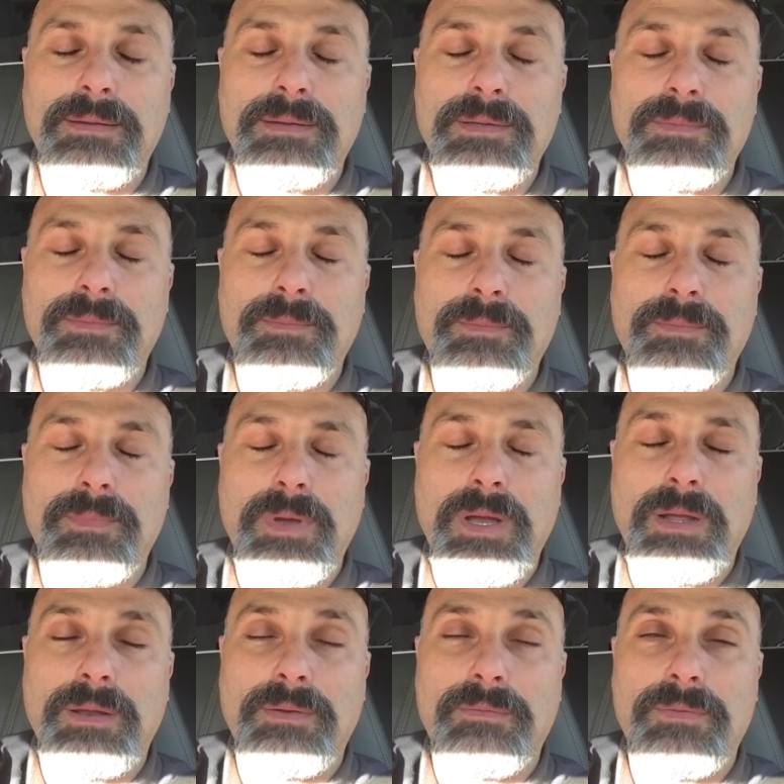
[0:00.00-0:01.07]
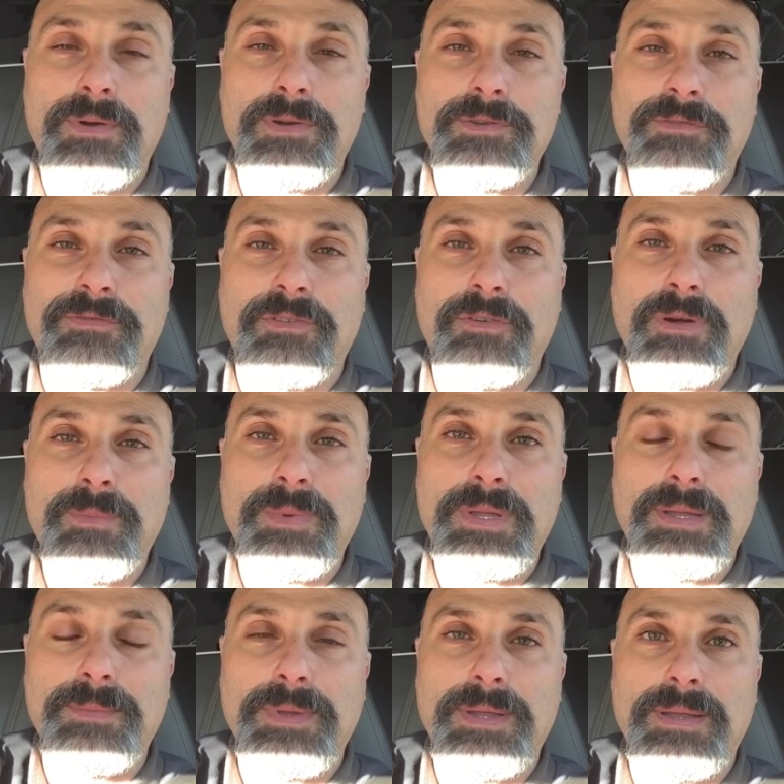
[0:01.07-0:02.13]
It's on the verge of
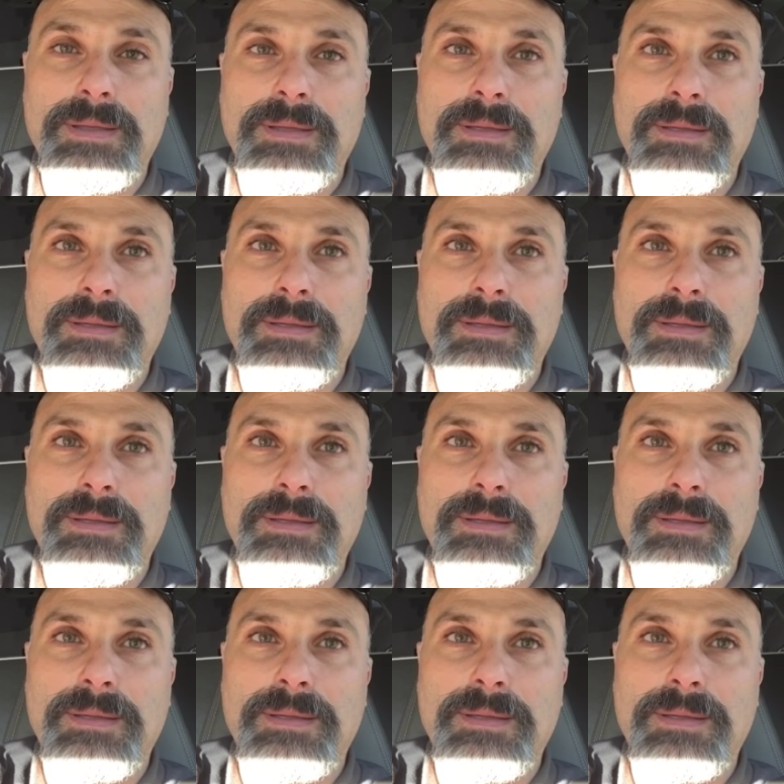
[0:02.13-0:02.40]
crippling me.